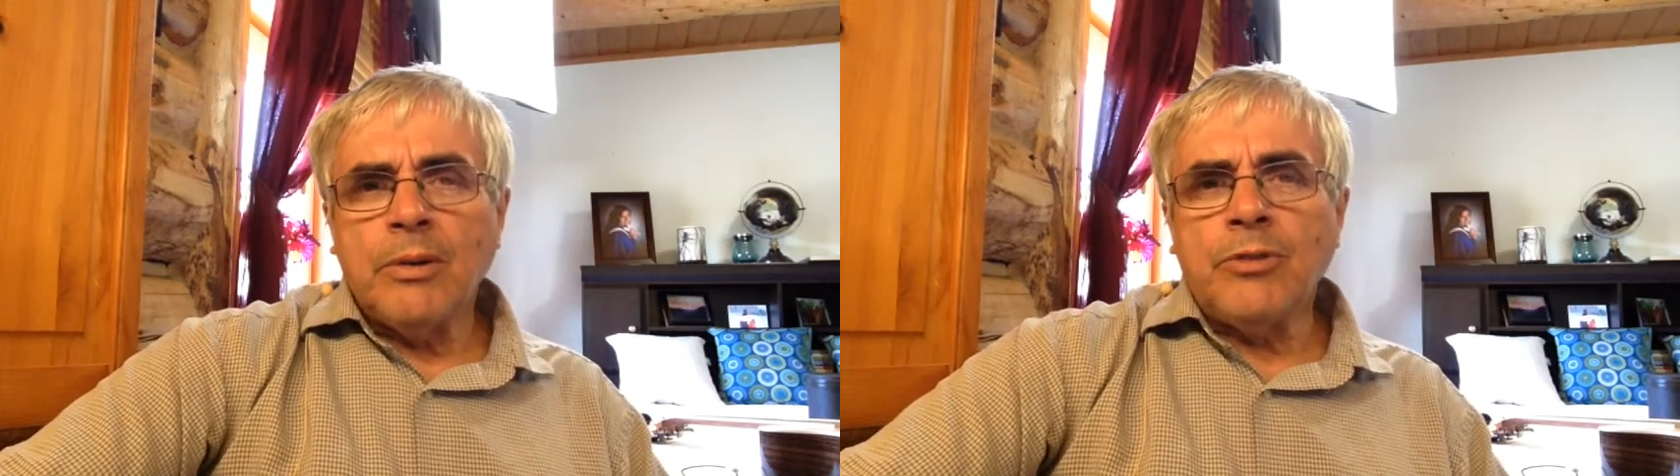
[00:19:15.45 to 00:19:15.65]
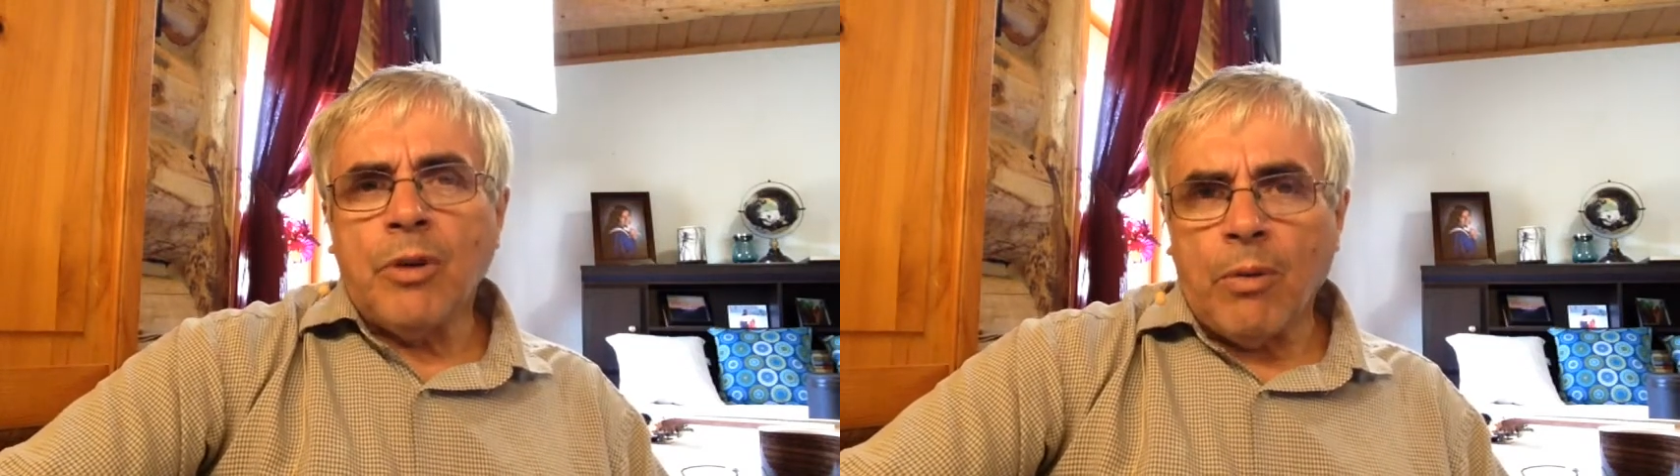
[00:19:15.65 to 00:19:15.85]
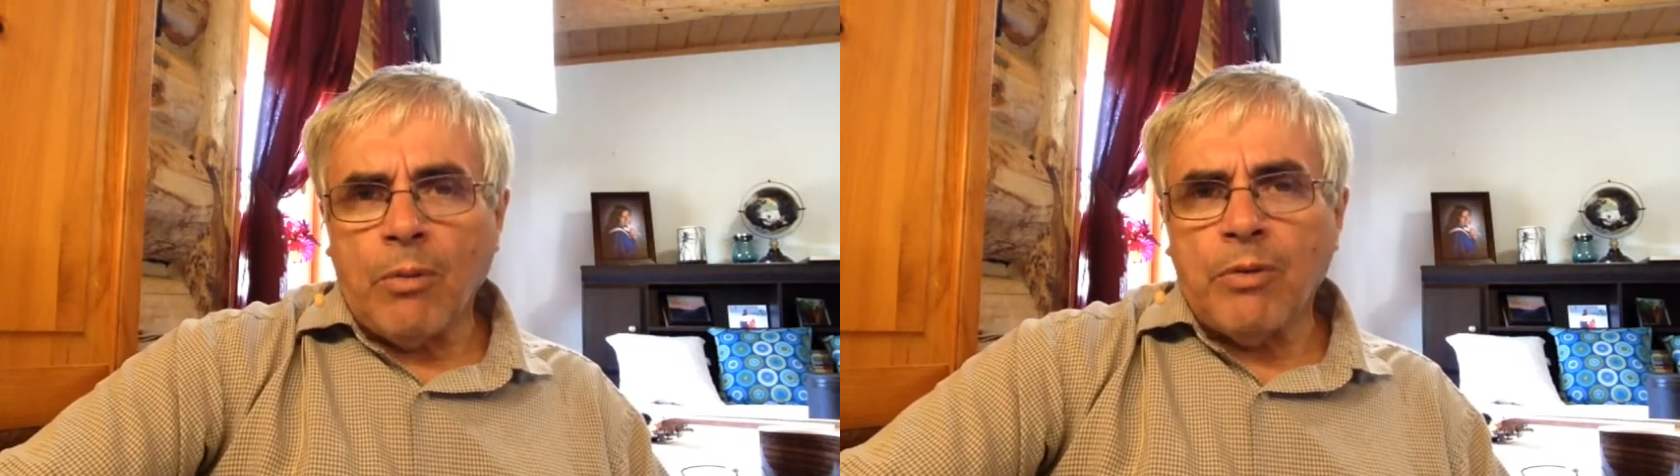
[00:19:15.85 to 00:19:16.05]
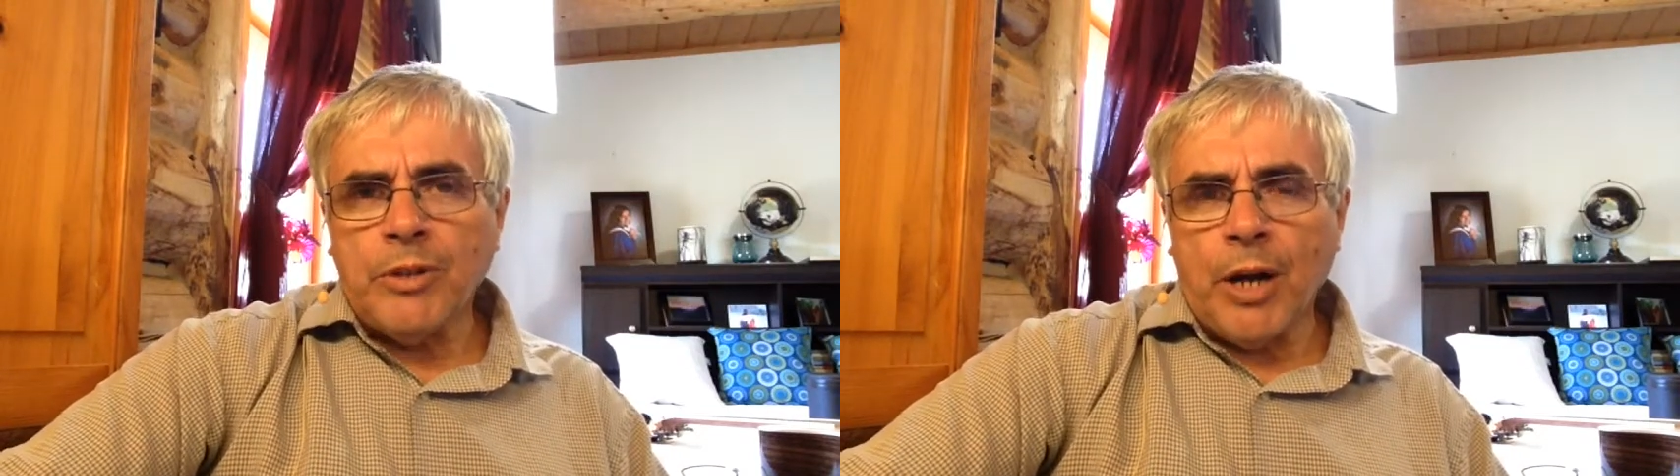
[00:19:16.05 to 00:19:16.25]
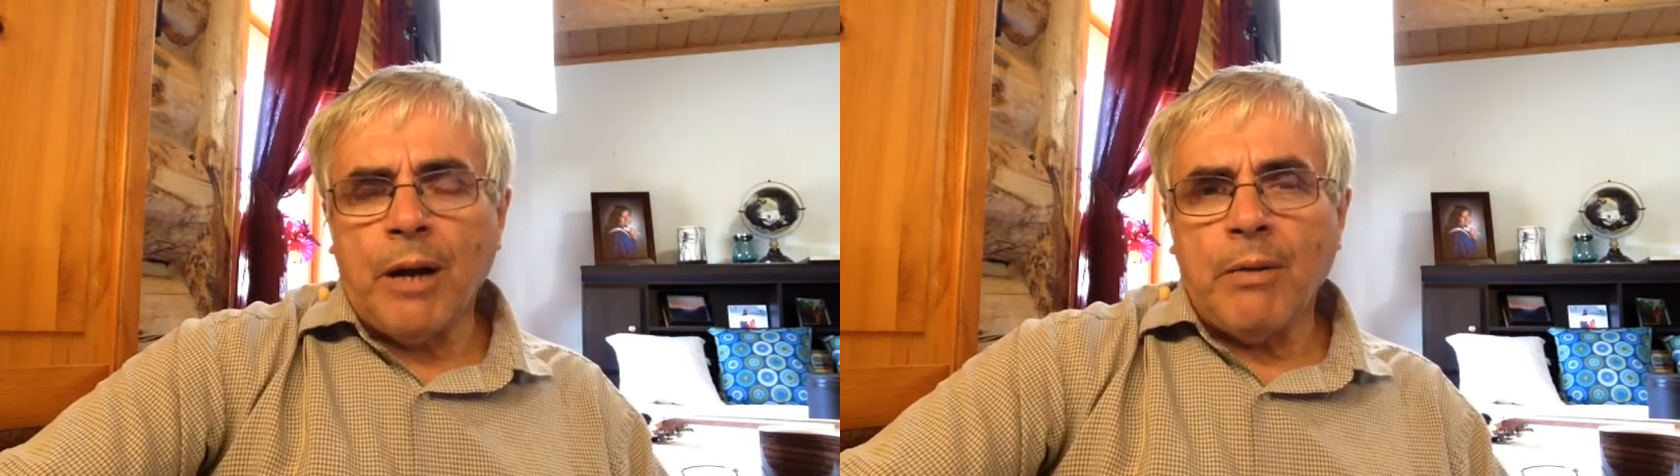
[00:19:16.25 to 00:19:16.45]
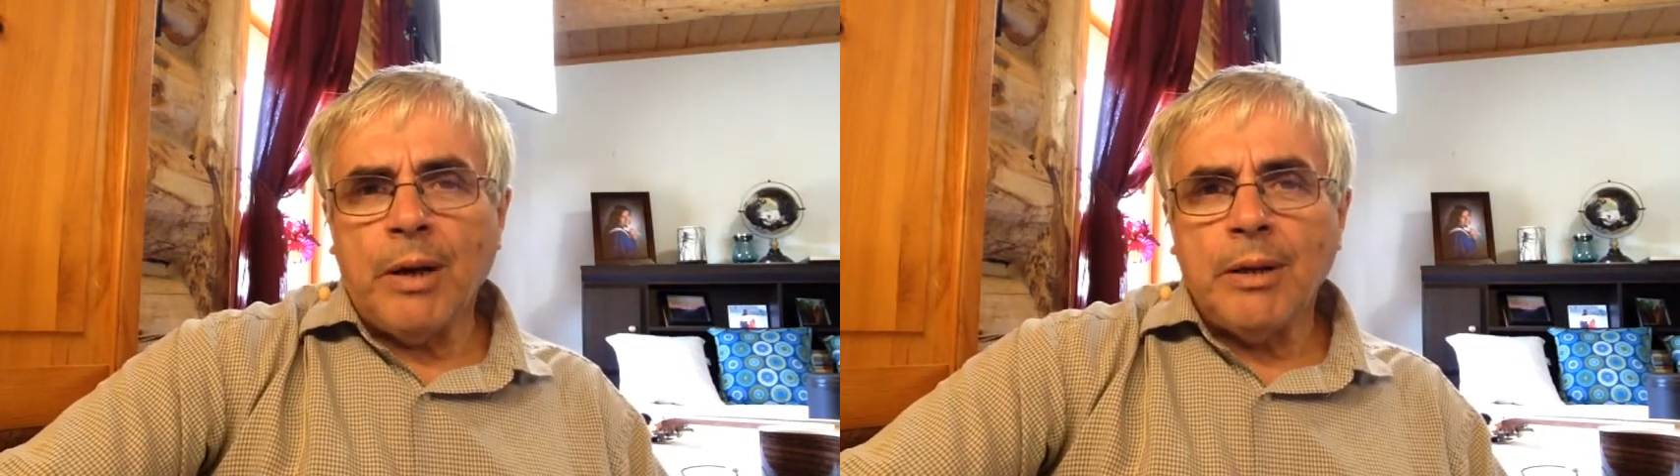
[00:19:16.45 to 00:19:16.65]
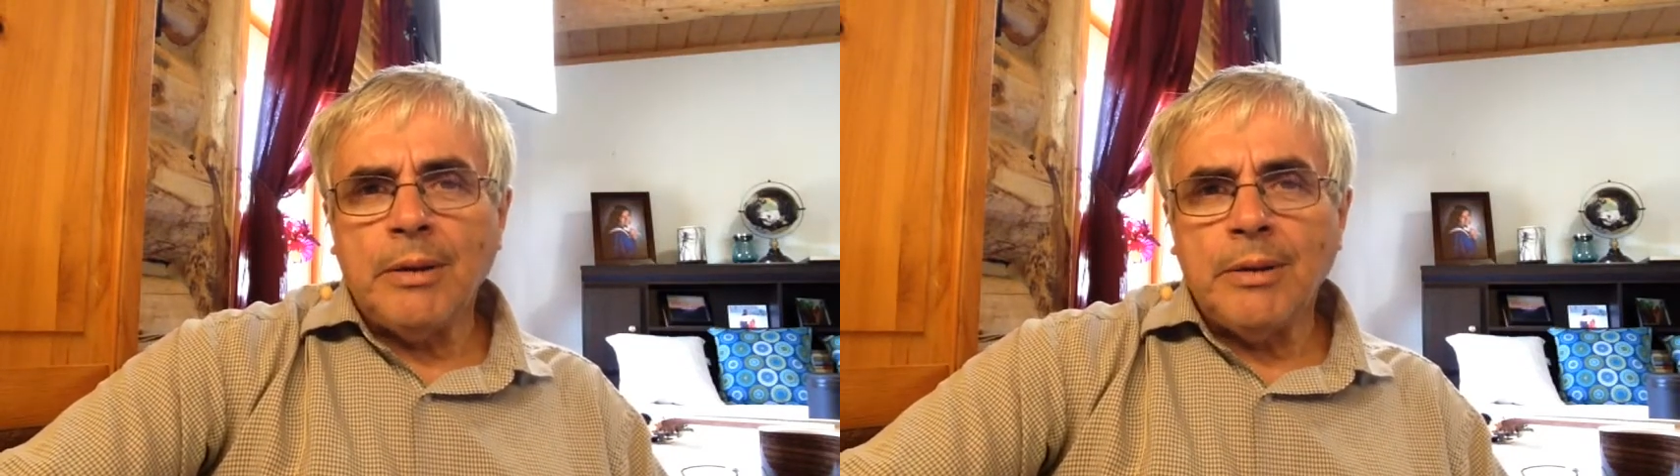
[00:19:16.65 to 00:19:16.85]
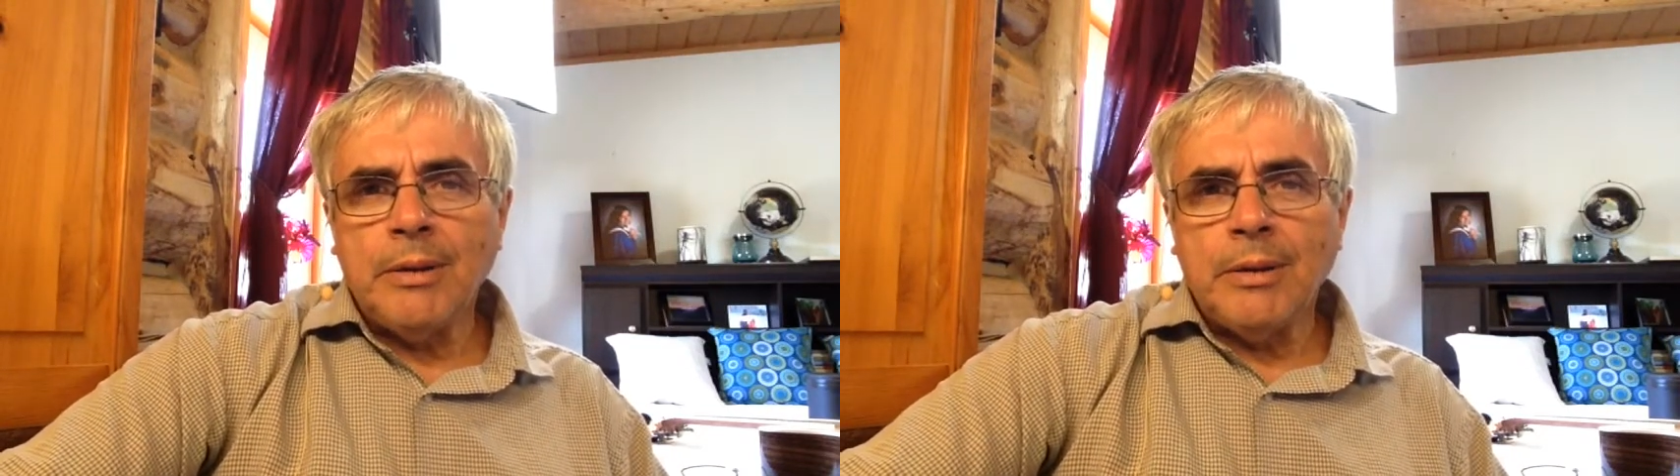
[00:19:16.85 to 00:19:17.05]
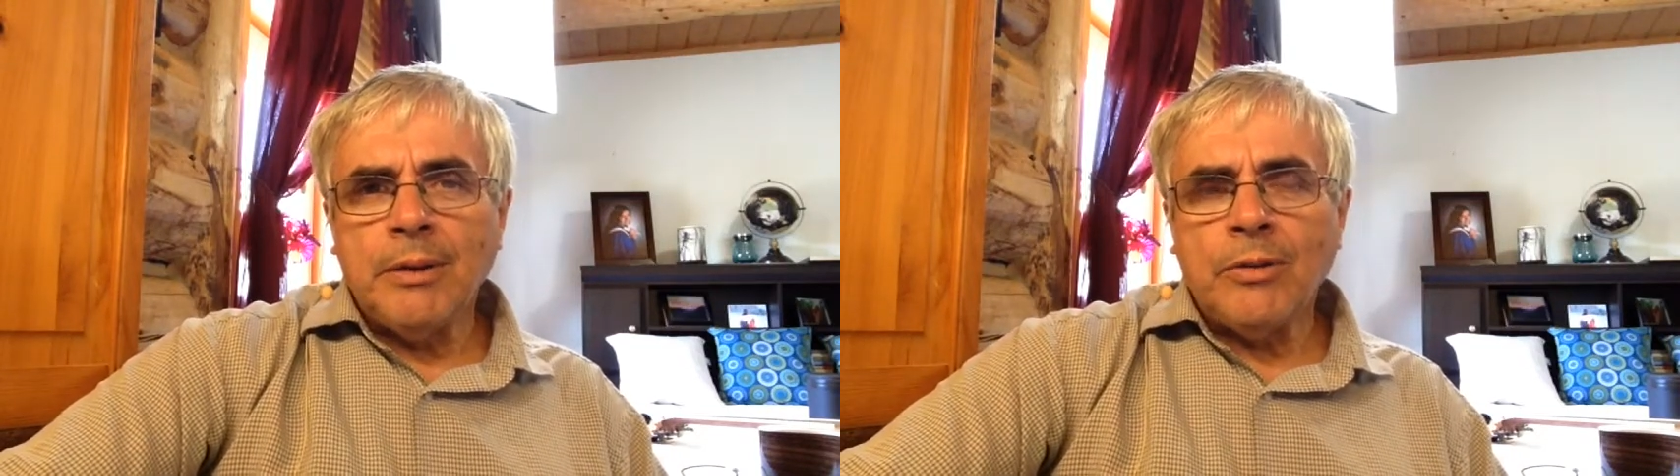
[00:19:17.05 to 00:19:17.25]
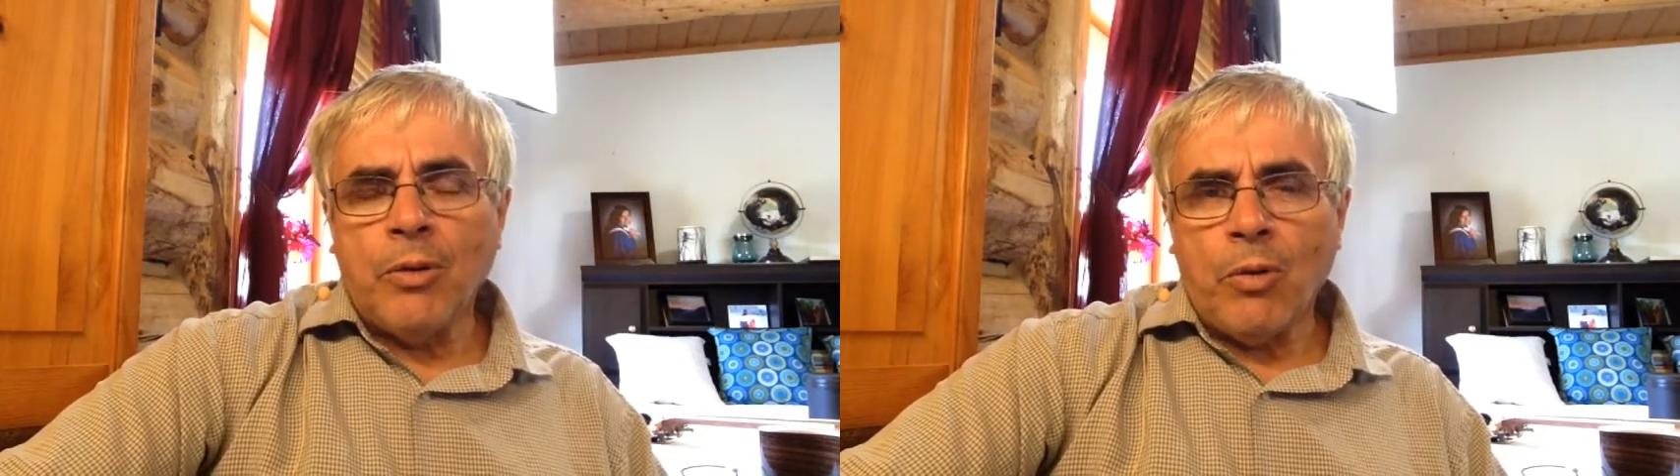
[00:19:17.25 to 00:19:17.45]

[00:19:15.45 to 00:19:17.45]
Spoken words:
Jehovah Jireh, the